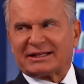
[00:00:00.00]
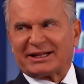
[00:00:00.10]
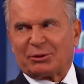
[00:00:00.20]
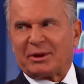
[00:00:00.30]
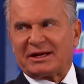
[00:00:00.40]
a
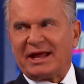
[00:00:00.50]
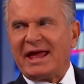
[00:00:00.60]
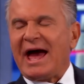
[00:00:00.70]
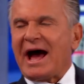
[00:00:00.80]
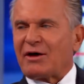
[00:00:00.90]
little bit
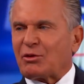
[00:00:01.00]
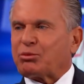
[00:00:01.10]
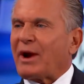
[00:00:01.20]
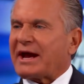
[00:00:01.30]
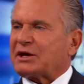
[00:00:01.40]
how the
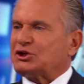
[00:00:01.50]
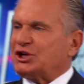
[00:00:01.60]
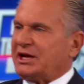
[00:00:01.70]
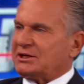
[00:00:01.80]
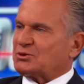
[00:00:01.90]
BRCA
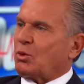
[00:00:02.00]
genes